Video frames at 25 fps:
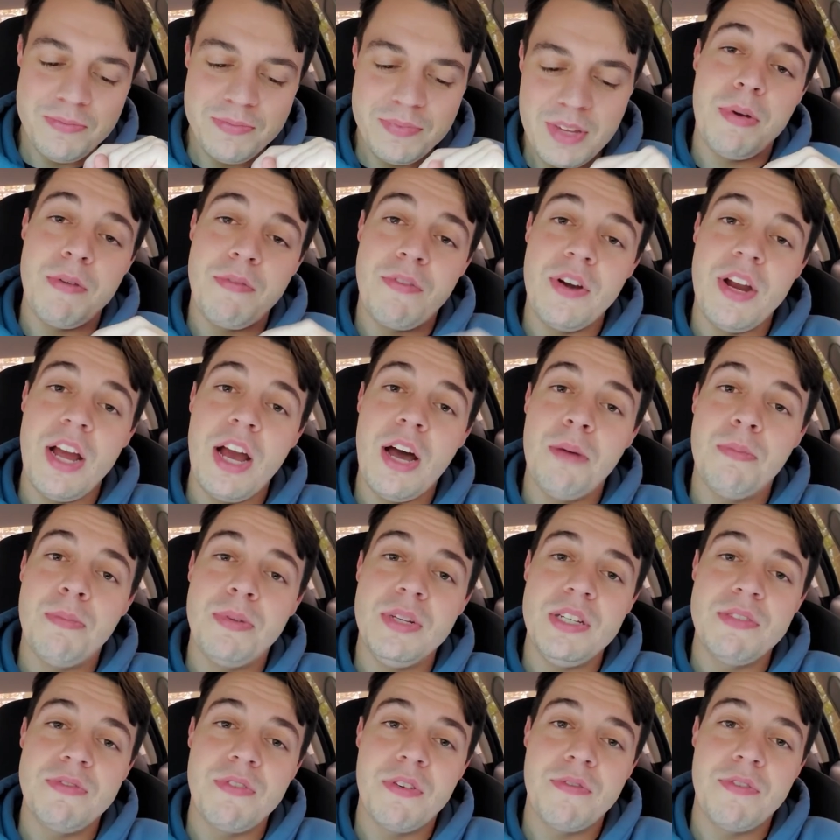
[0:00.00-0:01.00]
But for now,
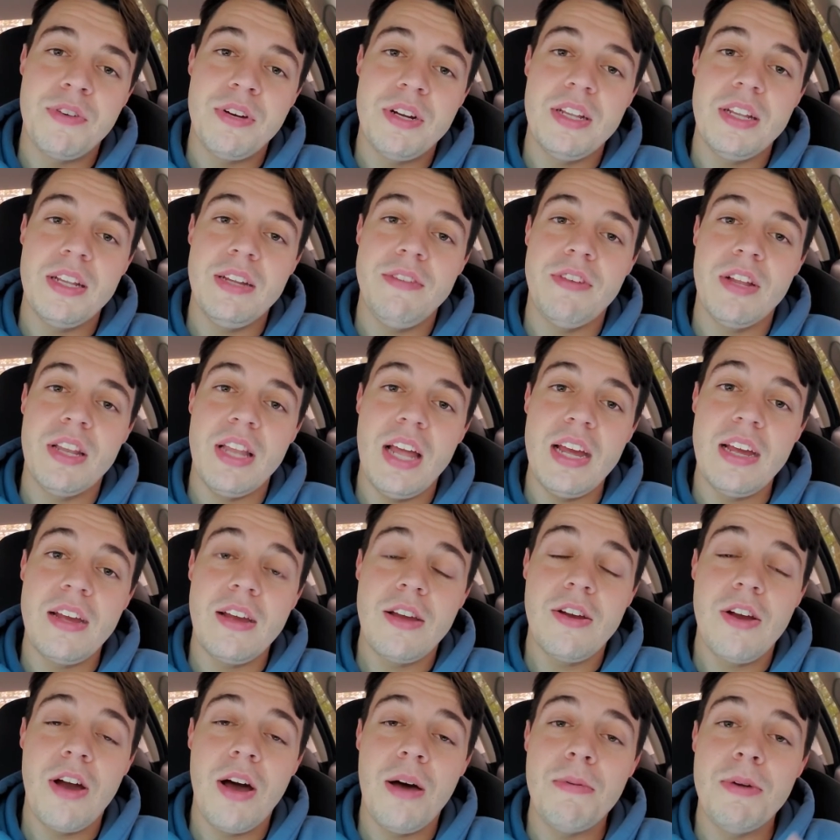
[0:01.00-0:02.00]
please feel free to leave a like,
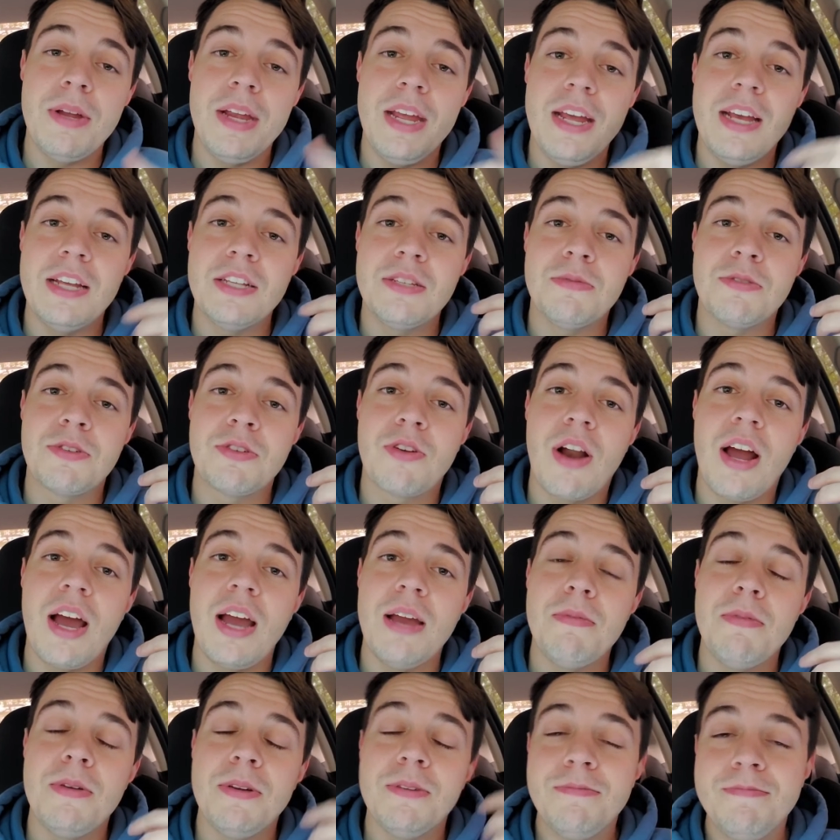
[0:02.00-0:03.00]
comment, and
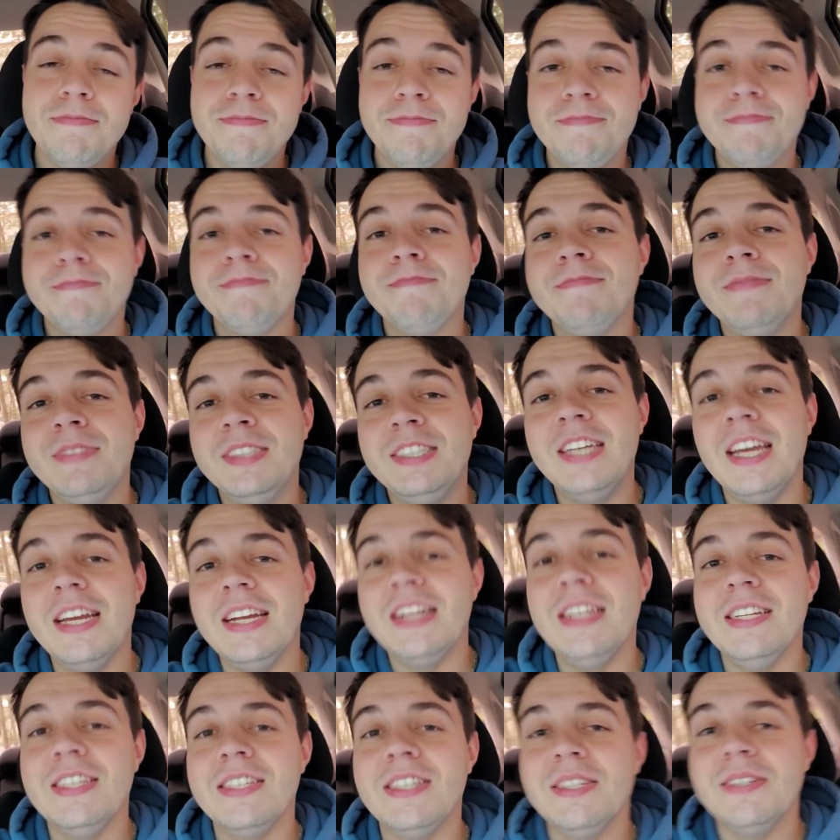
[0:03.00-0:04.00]
subscribe. Take
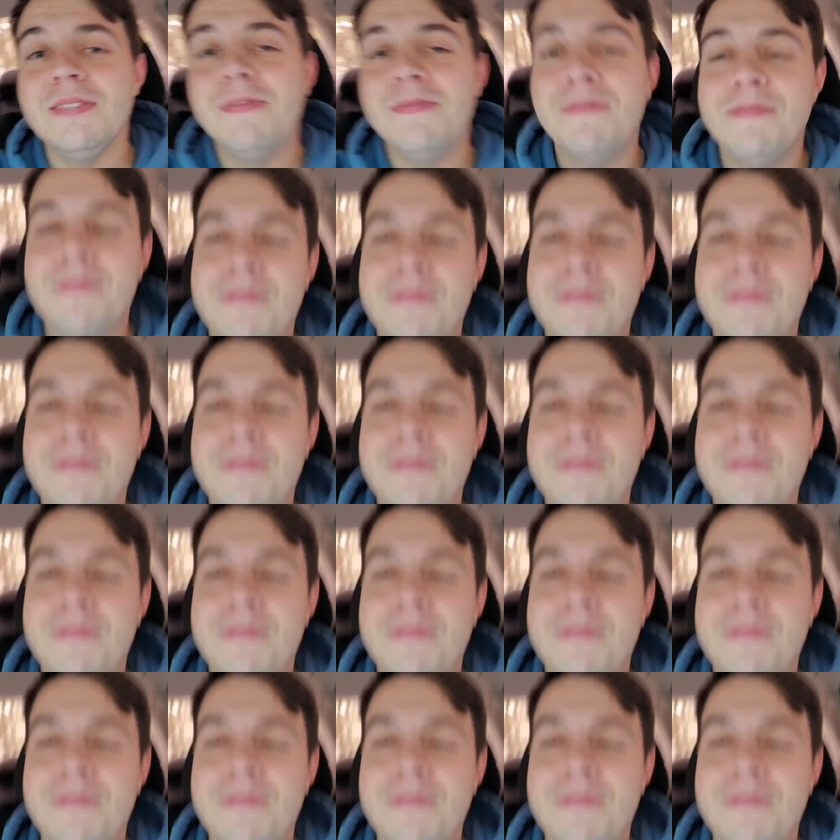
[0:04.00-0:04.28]
it easy.